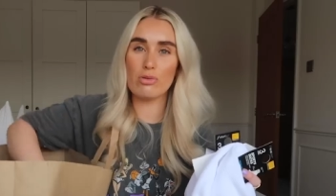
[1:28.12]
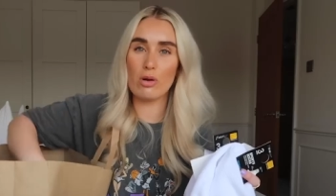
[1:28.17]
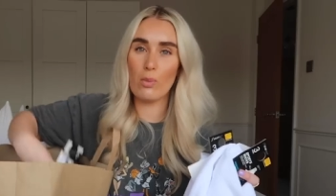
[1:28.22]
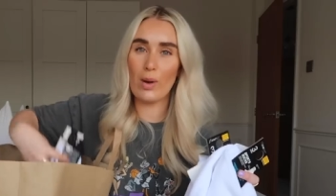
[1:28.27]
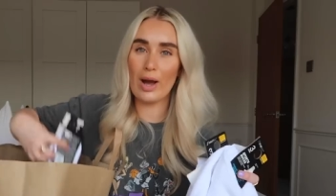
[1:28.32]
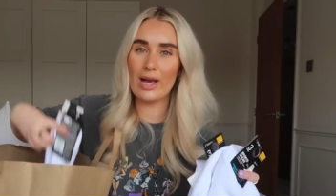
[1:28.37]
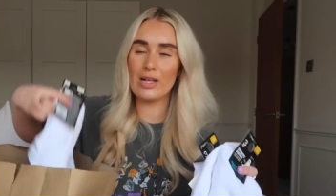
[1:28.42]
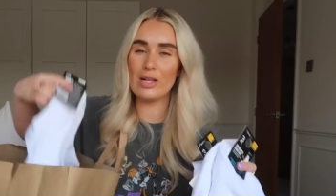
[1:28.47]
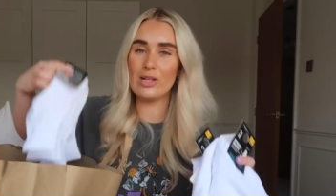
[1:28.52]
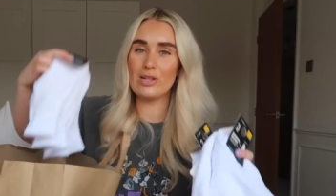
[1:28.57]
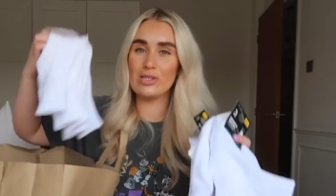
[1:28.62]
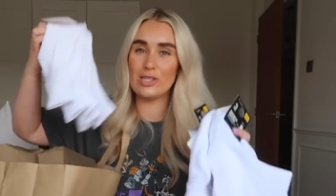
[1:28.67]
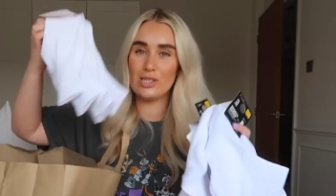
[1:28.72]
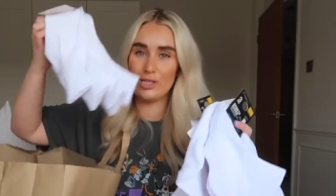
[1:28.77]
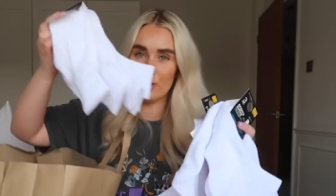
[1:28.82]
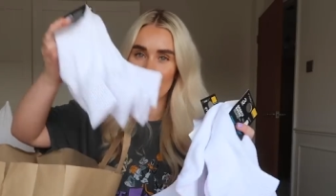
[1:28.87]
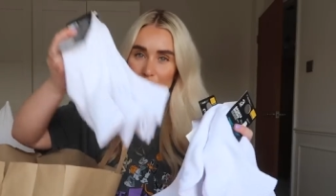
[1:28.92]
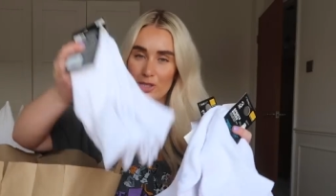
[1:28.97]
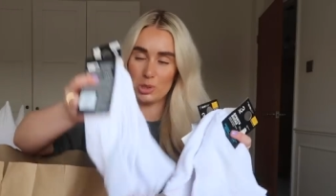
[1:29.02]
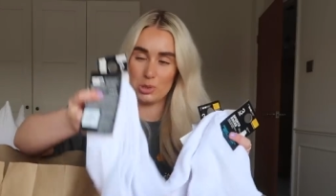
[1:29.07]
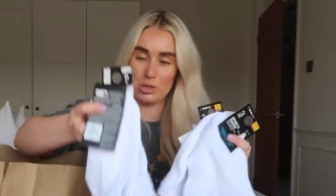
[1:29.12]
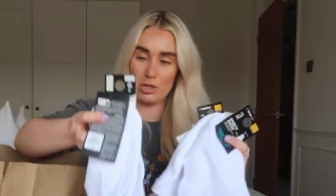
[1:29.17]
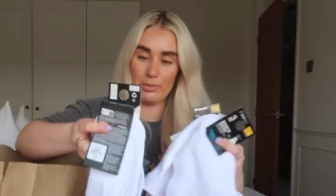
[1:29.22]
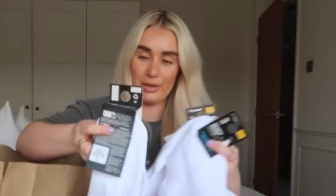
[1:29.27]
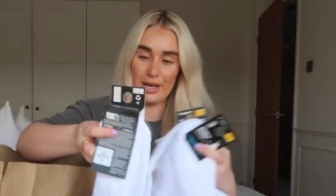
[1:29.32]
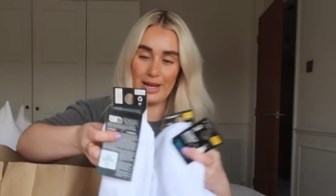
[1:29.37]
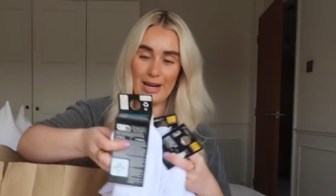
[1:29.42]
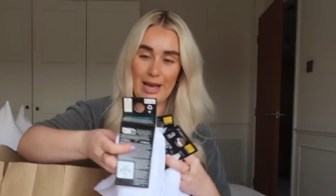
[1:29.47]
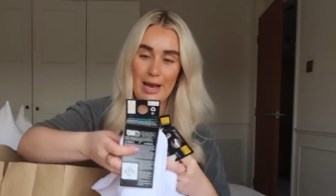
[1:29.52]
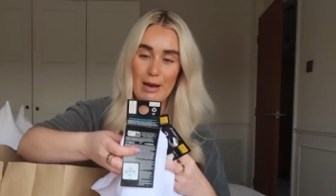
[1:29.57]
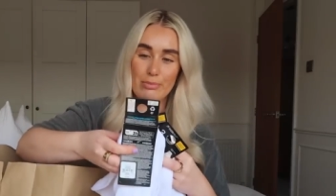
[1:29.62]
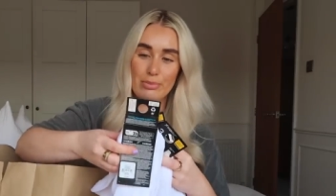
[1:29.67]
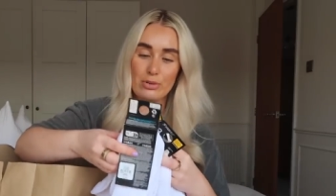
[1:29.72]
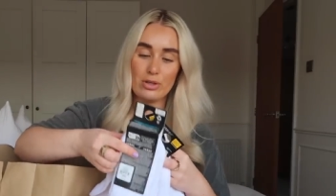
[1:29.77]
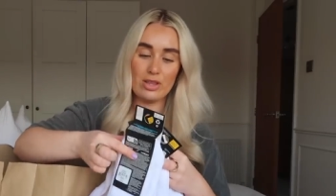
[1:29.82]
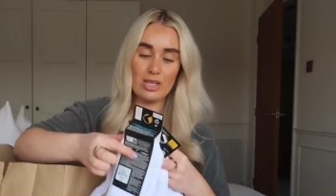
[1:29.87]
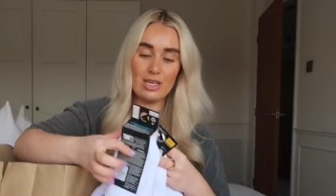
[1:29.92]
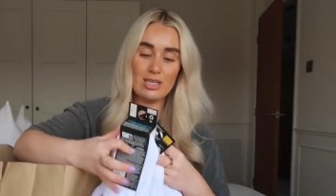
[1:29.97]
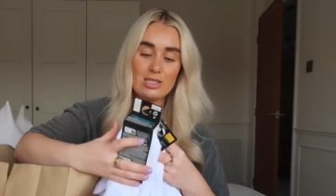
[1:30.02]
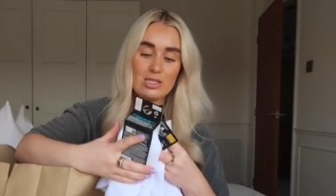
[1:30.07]
for a while you know the drill by now
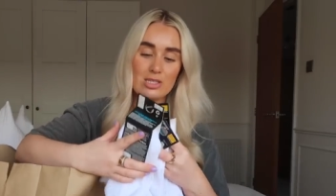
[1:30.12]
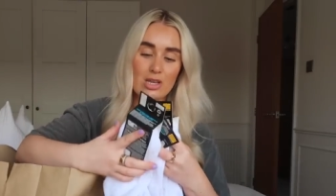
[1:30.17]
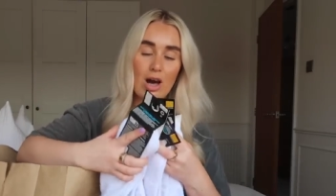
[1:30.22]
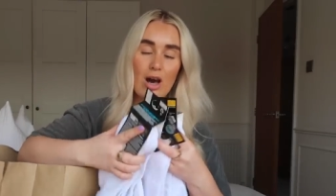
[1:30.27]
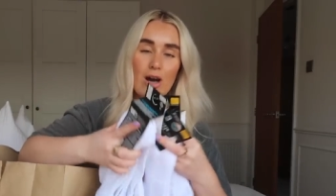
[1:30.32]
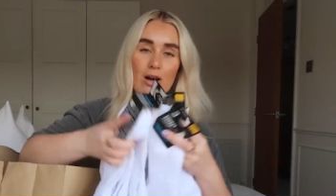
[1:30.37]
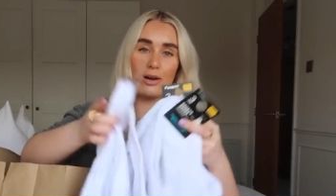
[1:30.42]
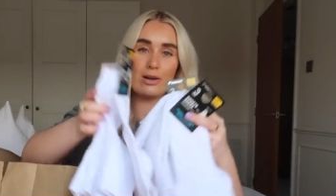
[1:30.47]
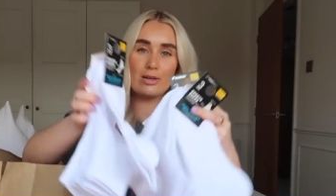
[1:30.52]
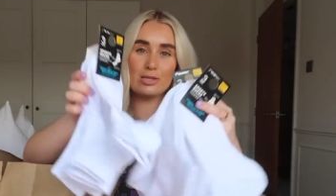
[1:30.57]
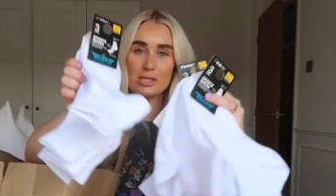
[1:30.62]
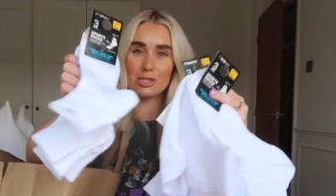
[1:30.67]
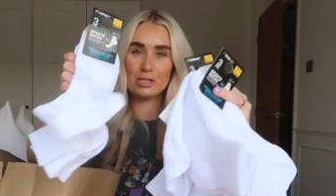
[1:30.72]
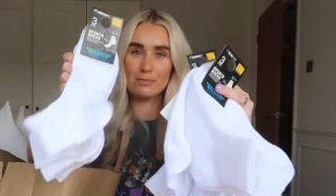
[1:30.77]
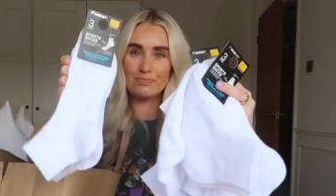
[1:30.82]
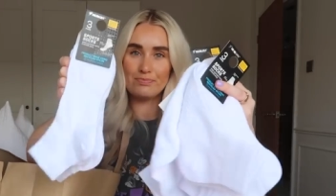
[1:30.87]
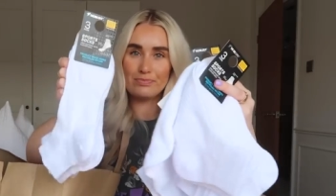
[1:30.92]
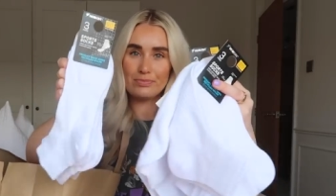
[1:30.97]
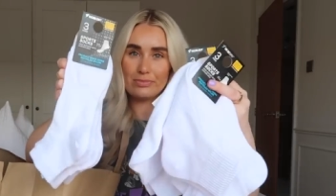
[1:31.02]
but these socks